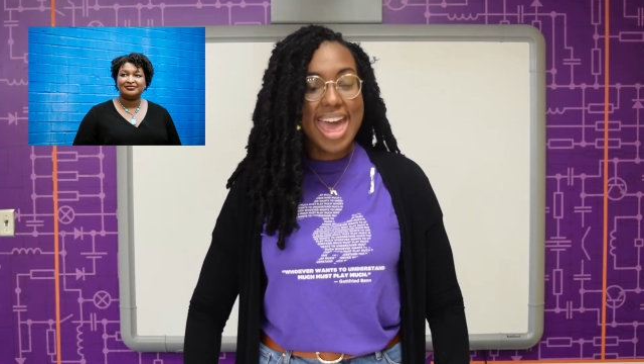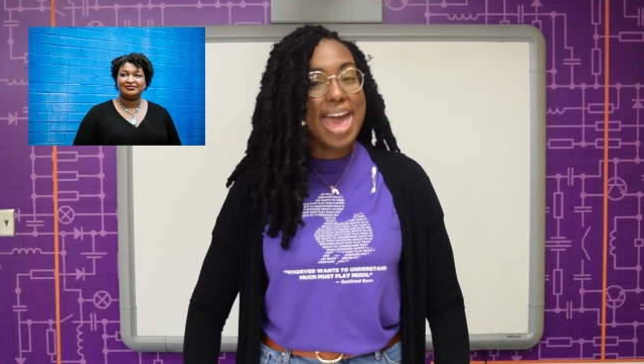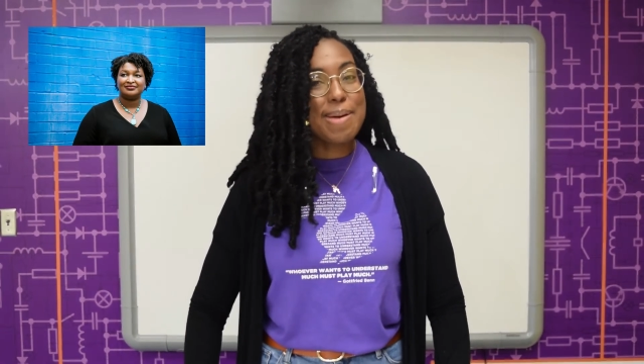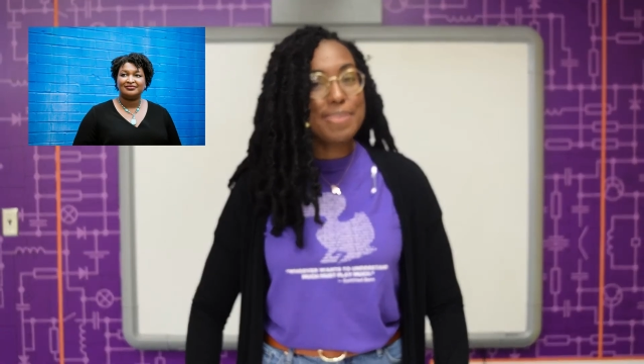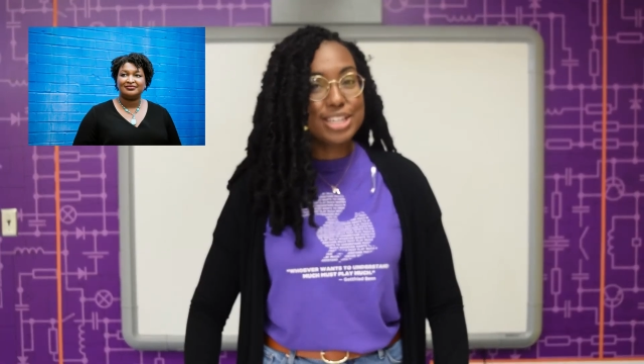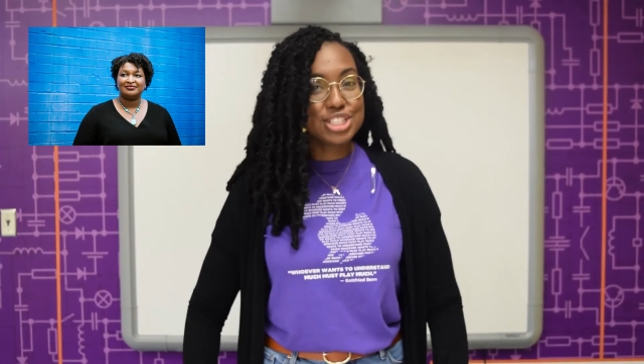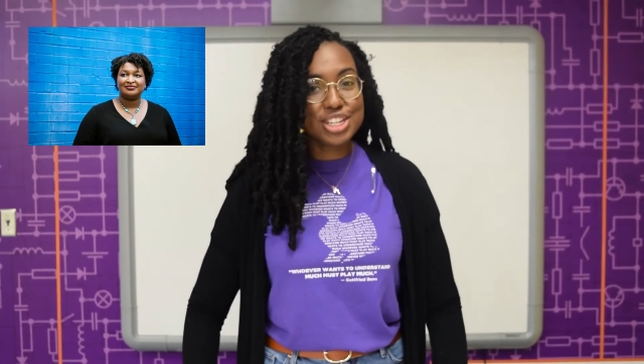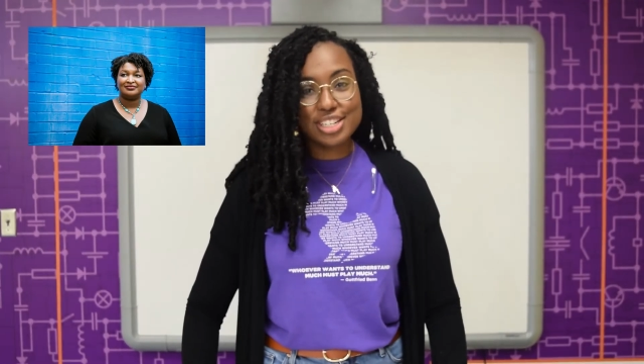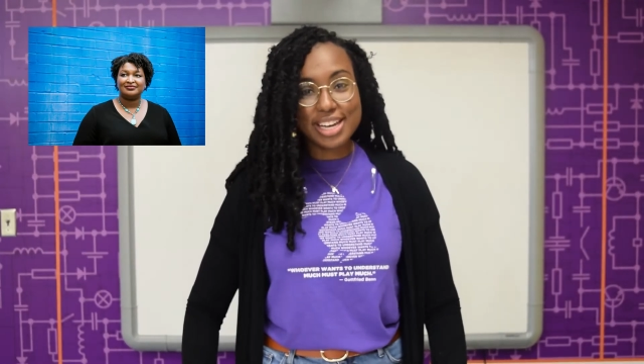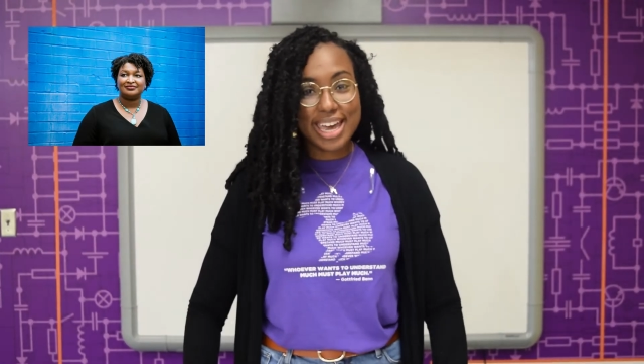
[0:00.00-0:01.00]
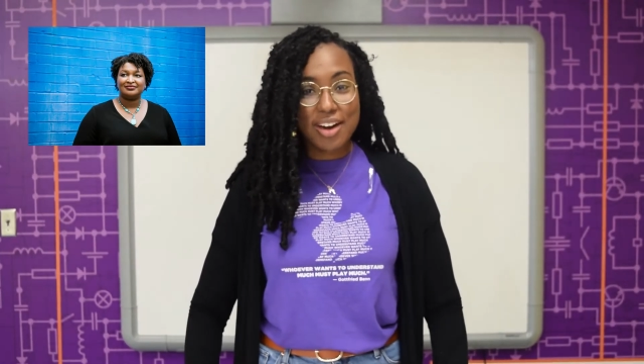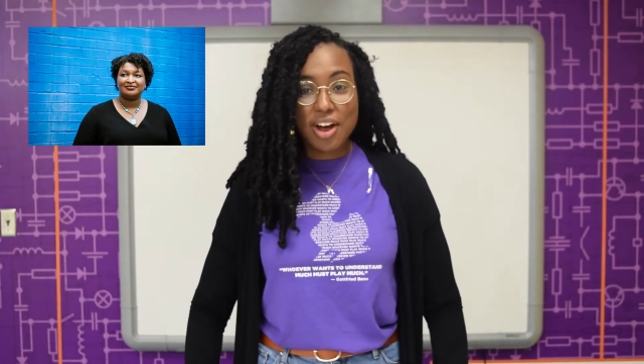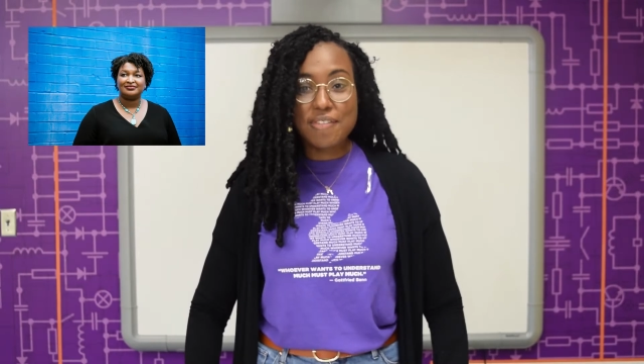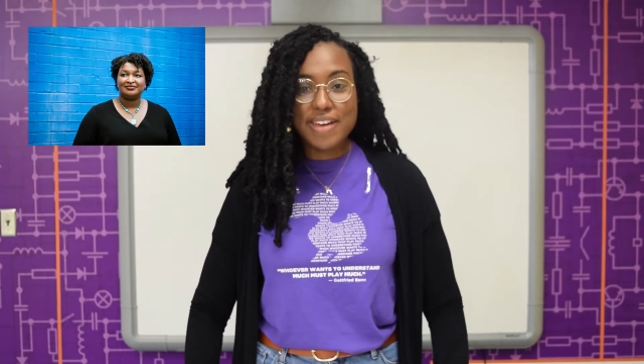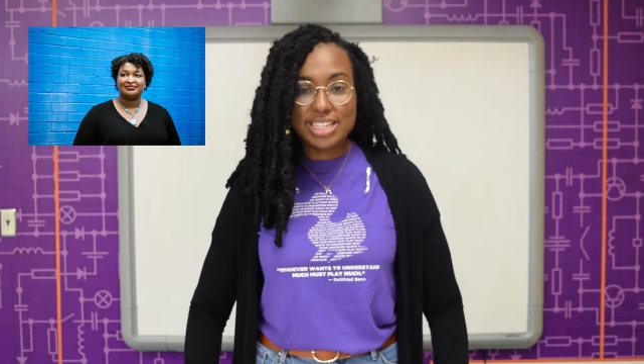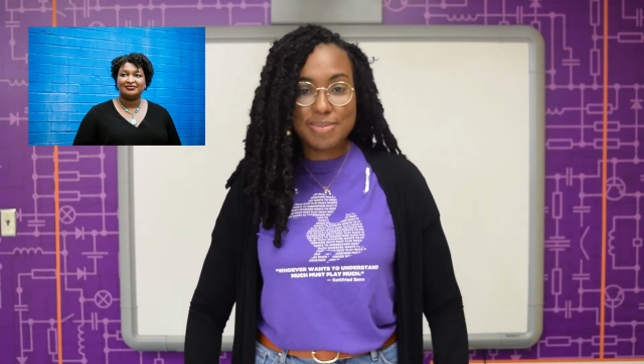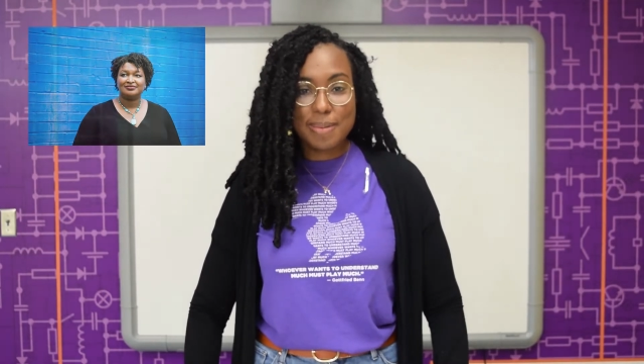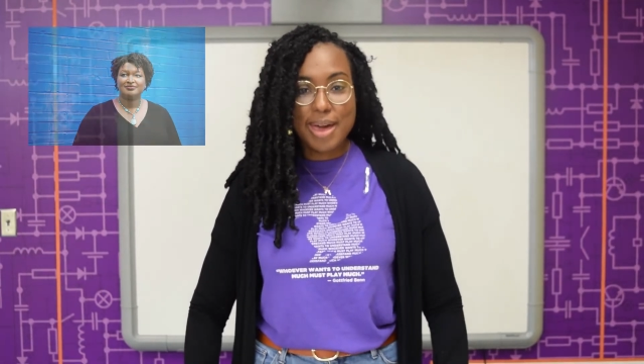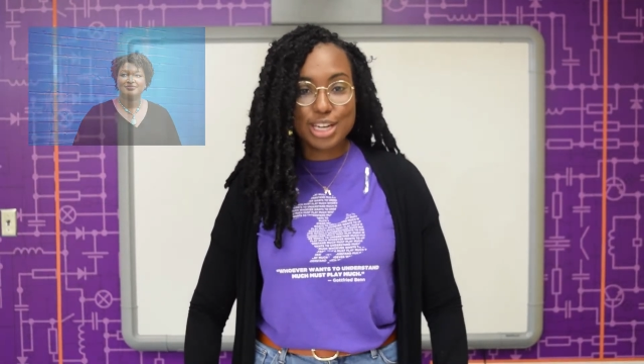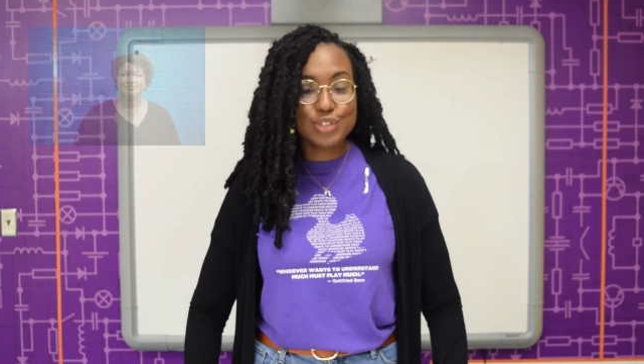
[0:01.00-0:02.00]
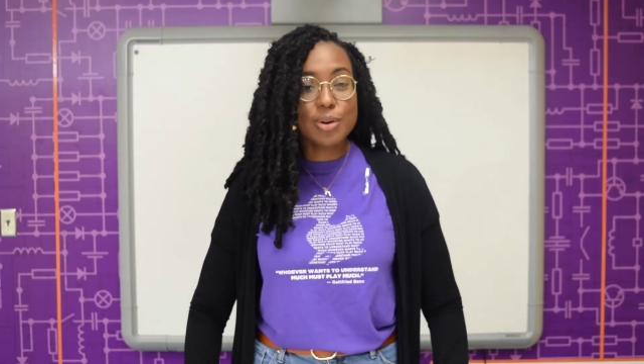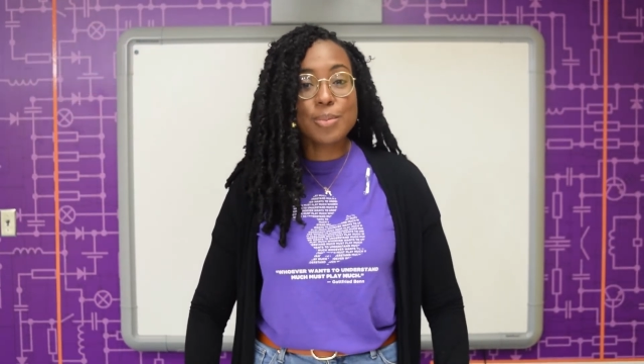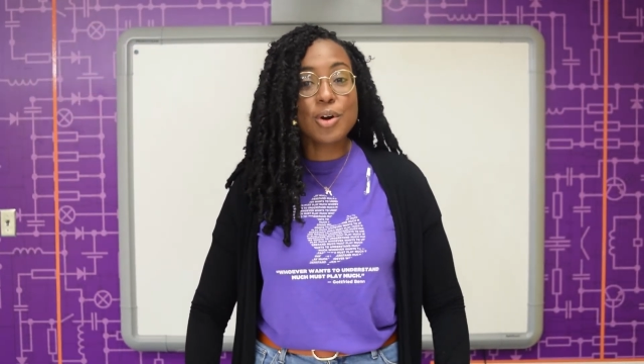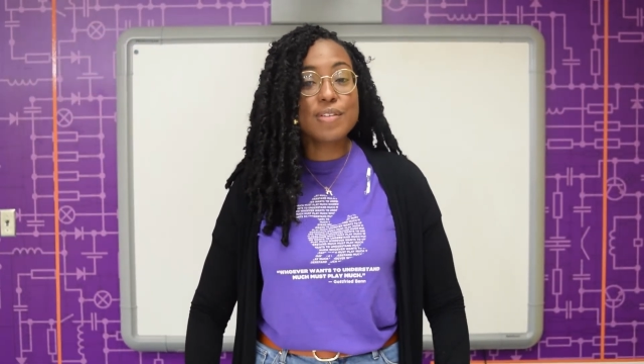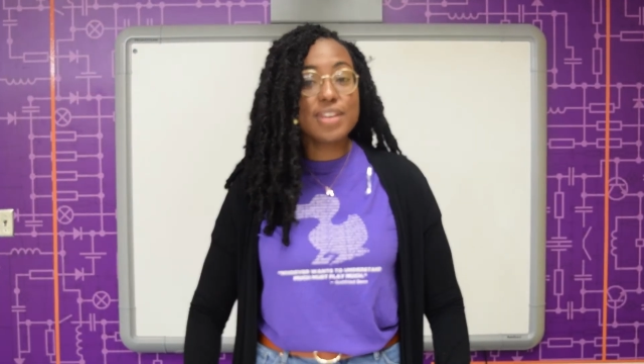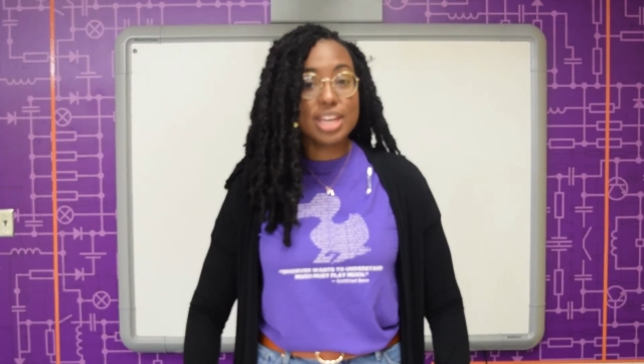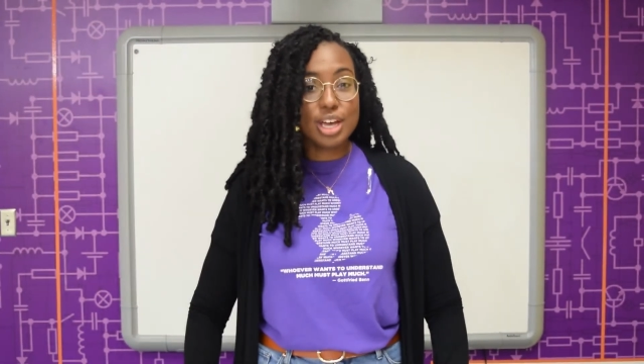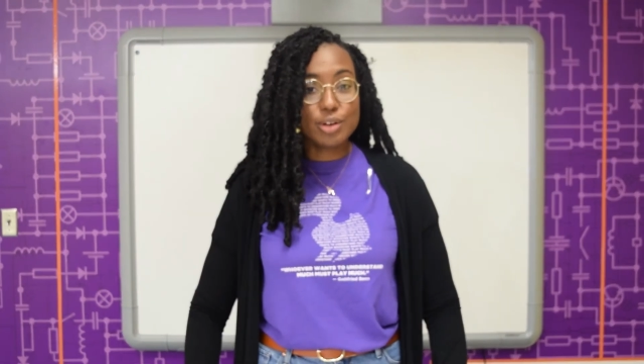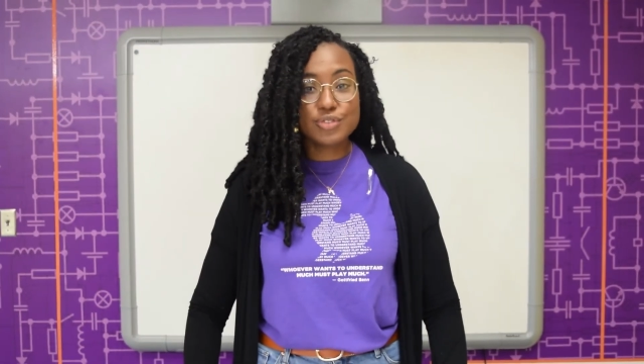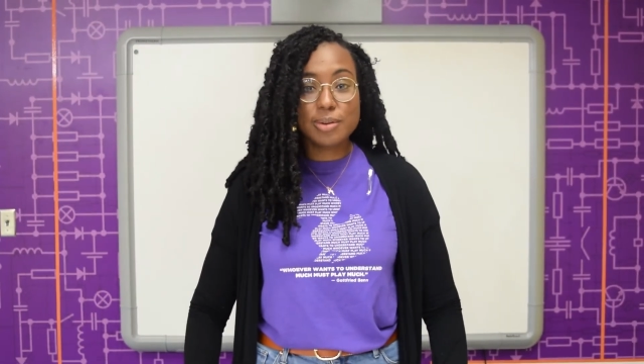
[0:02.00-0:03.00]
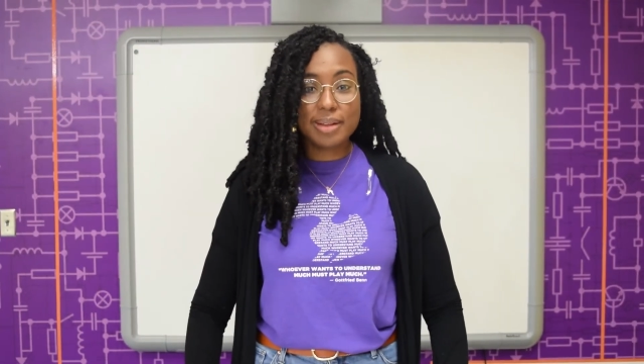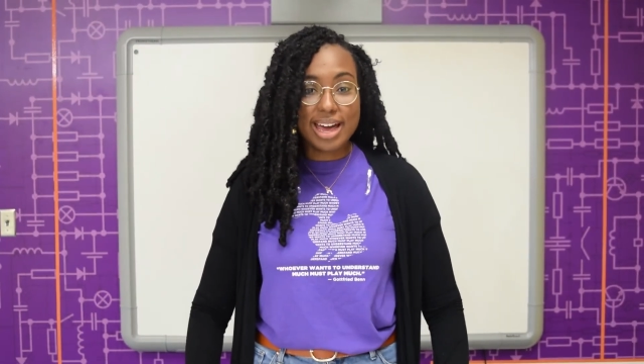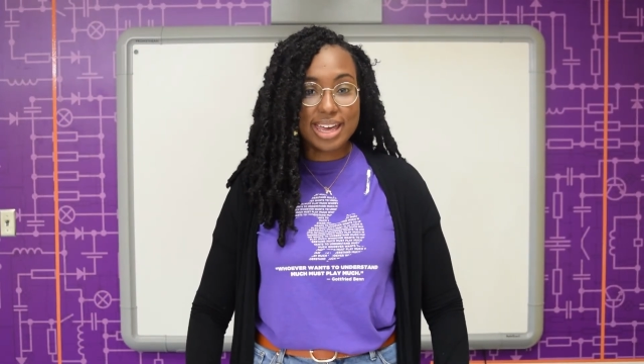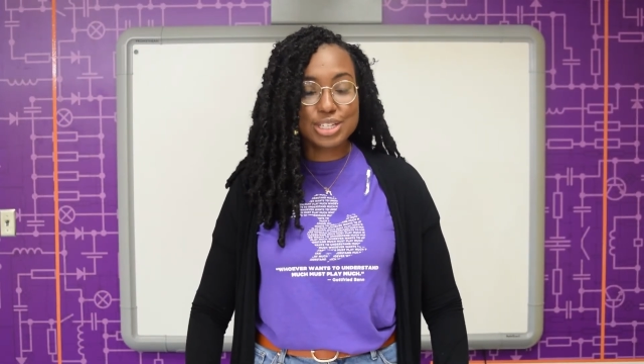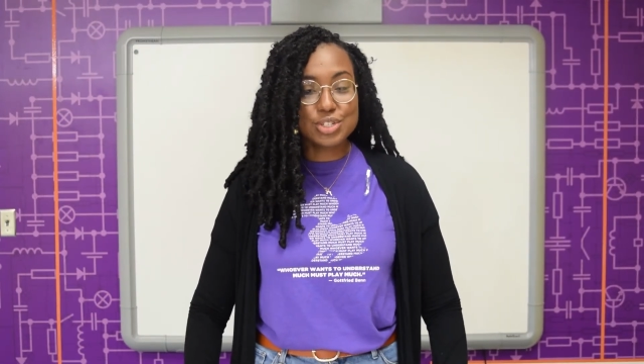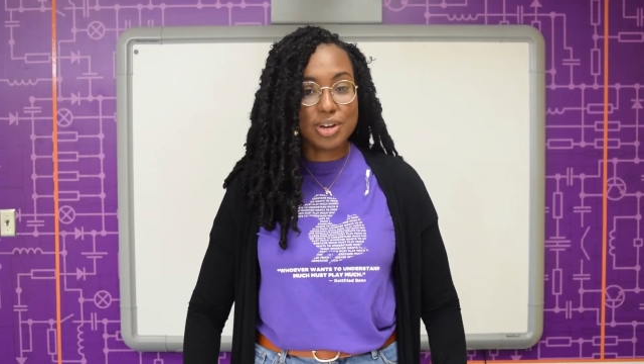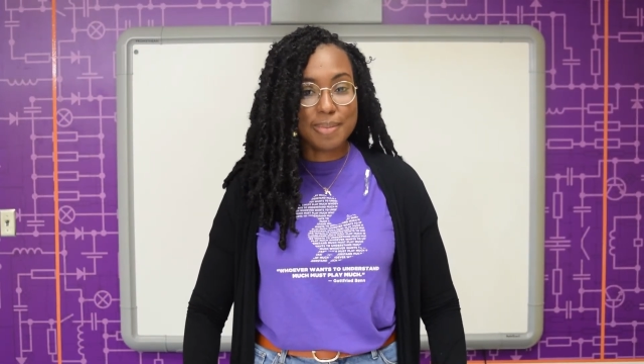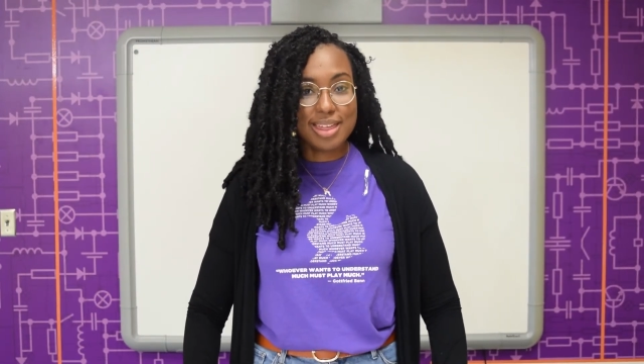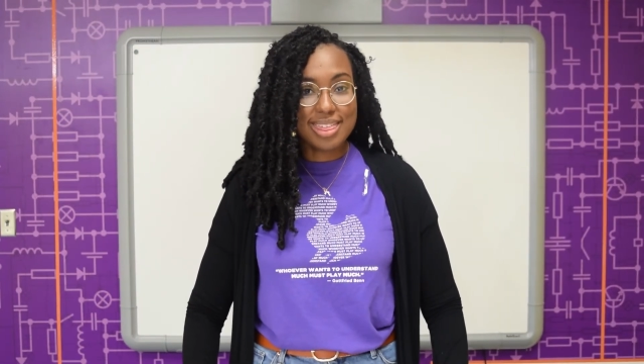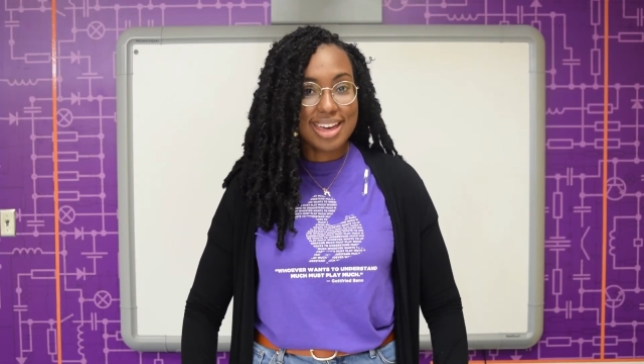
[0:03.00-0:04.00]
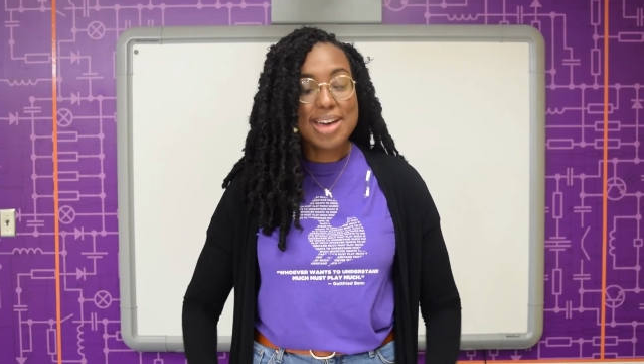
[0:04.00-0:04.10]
and be sure to check out our Facebook page for more videos for Black History Month.